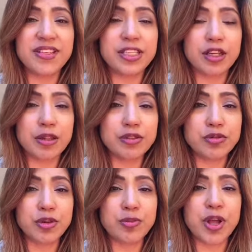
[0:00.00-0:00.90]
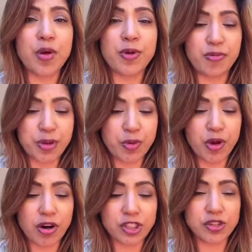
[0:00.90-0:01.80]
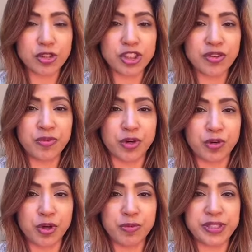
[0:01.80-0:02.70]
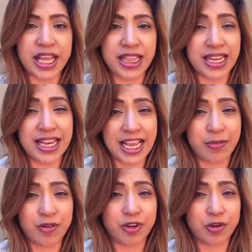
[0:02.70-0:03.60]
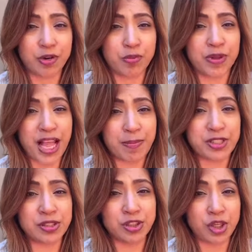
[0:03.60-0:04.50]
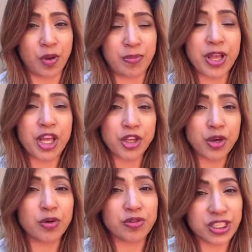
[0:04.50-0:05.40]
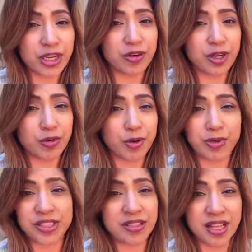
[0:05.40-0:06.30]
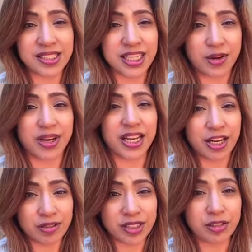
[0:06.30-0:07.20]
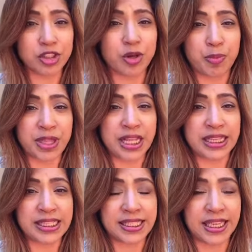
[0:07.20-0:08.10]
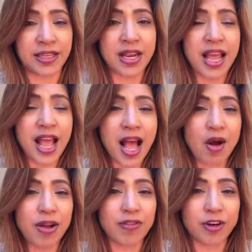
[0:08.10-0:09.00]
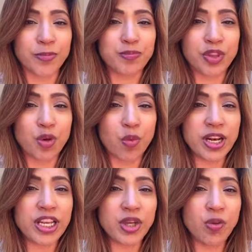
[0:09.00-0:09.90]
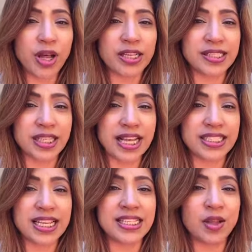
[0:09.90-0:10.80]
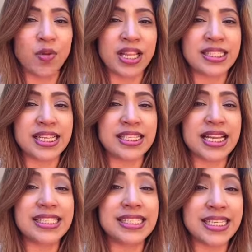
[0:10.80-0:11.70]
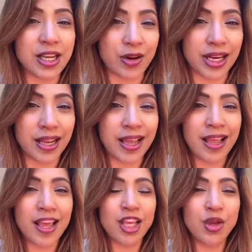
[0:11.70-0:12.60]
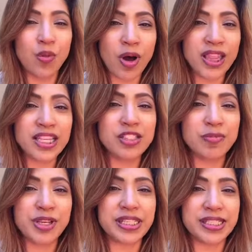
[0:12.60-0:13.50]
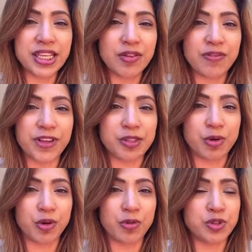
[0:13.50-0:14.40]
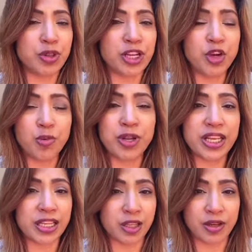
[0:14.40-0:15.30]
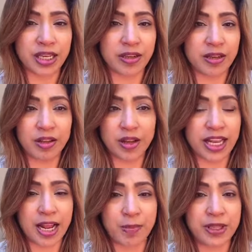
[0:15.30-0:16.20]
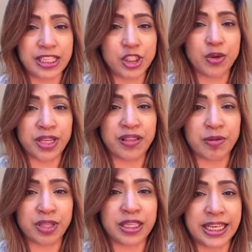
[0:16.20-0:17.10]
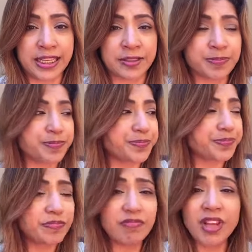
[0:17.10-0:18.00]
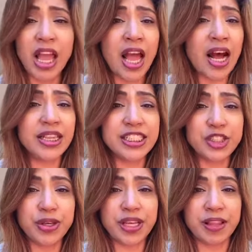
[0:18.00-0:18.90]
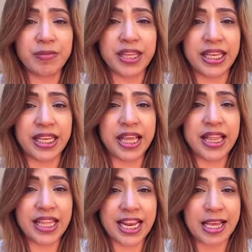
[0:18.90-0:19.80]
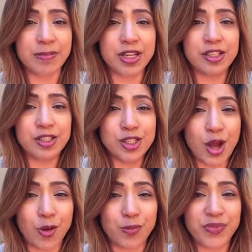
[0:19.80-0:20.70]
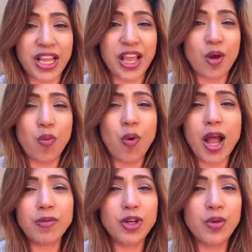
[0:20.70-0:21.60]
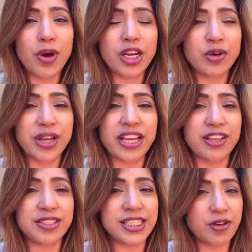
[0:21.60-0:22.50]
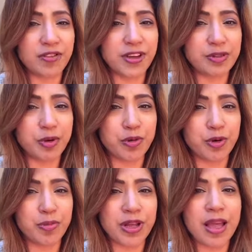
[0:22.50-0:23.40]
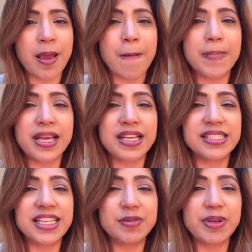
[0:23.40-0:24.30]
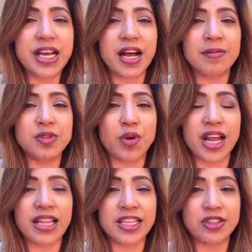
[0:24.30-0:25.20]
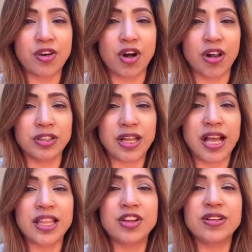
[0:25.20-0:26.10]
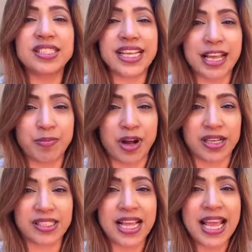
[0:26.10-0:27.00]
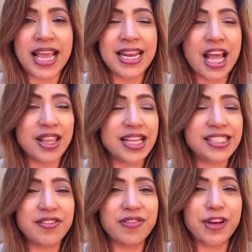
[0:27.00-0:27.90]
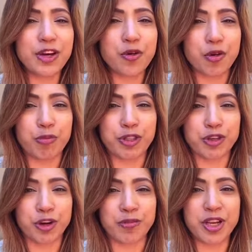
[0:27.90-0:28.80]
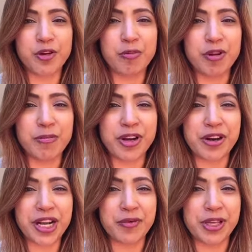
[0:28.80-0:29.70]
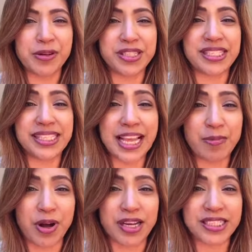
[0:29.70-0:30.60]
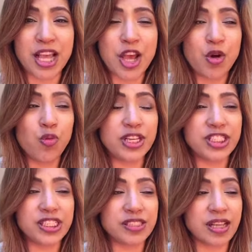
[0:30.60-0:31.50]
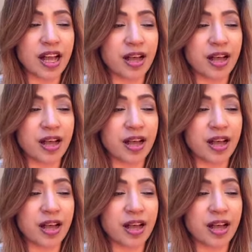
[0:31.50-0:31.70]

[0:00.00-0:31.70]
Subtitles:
it's a closed group, if people are searching for groups and the name of your group happens to show up, your secret group is not secret. It'll still show up in that listing. However, the one that you want to select is the one that says secret. You want this to be a secret Facebook group so that nobody can look it up unless you give them the link, unless you give them the name. So why would you want to create a secret Facebook group? Because this becomes what I like to call your sandbox. Now that's a very corporate term. In corporate America, we use a sandbox, which is